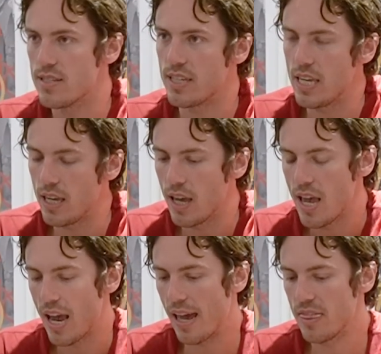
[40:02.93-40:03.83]
Z,
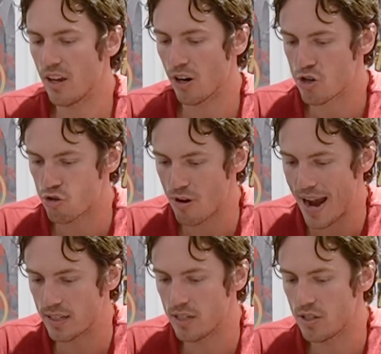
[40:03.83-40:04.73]
and they're
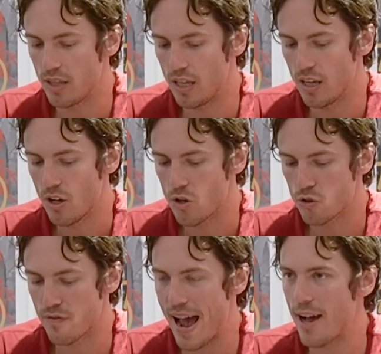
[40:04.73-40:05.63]
attracted to the
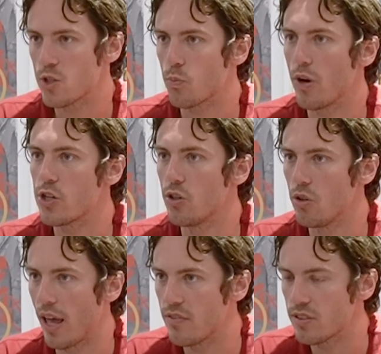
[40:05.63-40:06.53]
sort of aspirational
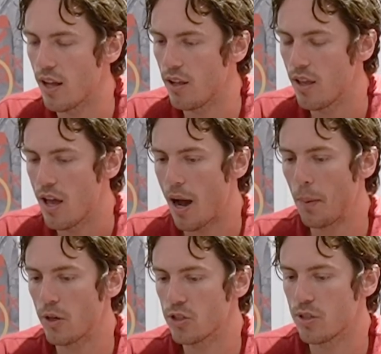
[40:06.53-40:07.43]
lifestyle. I'm
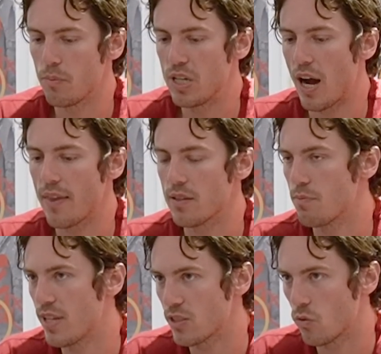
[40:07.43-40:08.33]
not just some guy that's
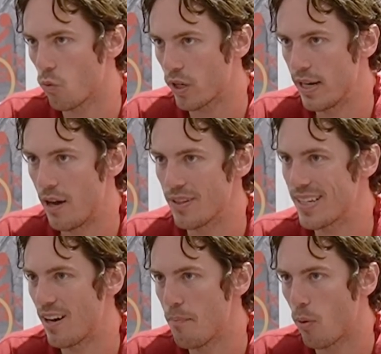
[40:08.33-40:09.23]
obsessed with working out that's
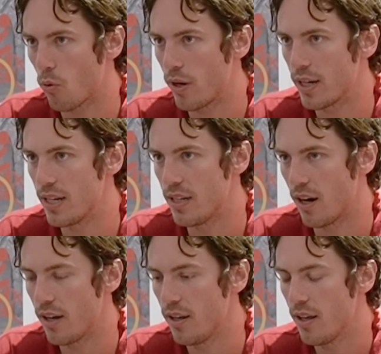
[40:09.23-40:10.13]
kind of boring and a
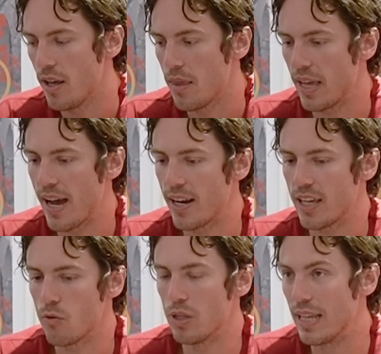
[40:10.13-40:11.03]
dud they kind of
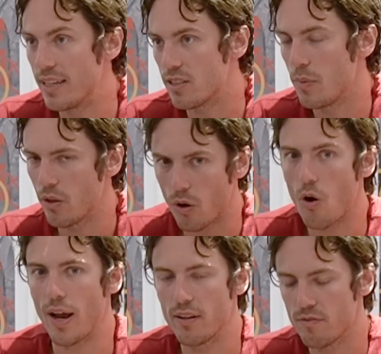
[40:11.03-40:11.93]
can relate to me like,
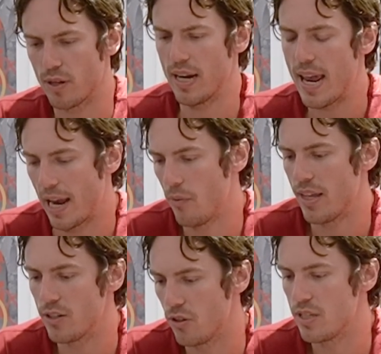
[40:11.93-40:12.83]
oh, I could freaking hang out with
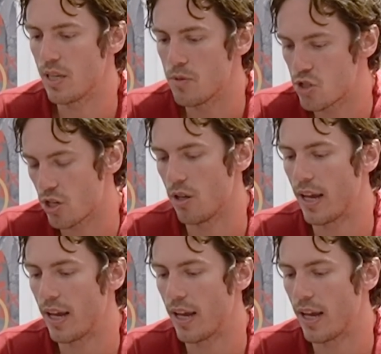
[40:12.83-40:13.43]
that dude. He seems chill.